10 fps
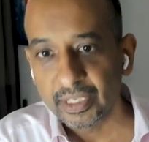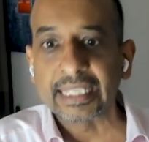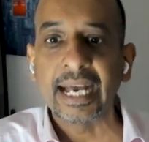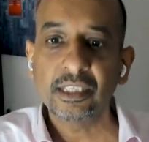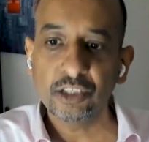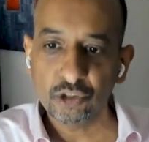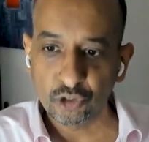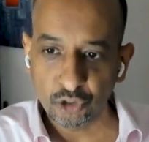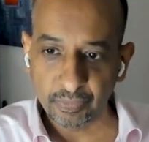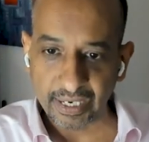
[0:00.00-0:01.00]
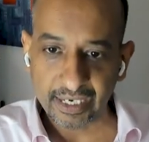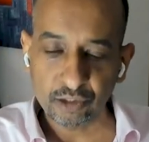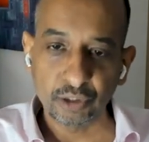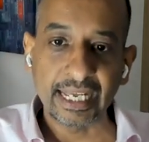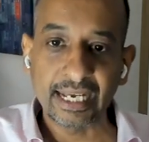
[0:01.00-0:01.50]
It has its
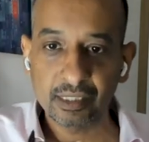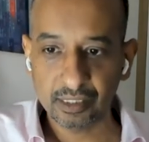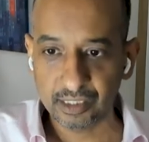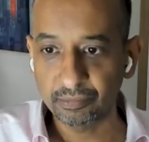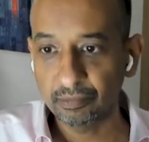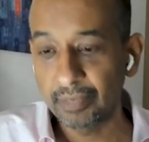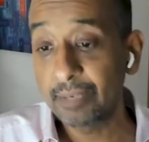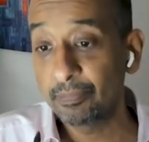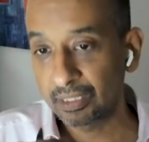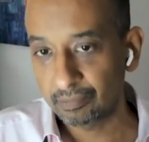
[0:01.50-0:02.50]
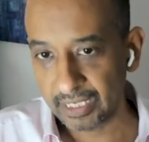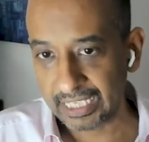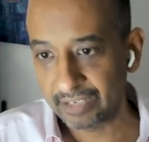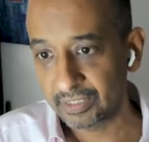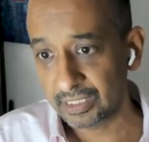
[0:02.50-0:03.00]
drawbacks, or it has its maybe it
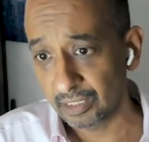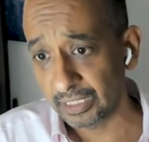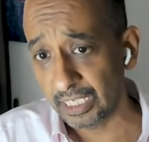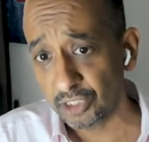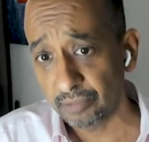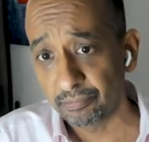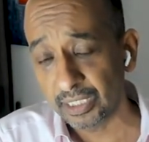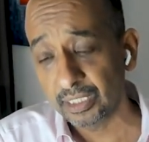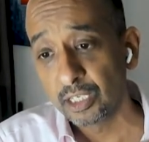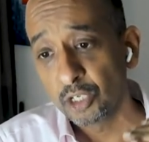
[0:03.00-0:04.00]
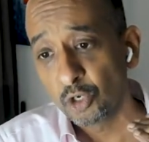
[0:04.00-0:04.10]
might have its limitation, but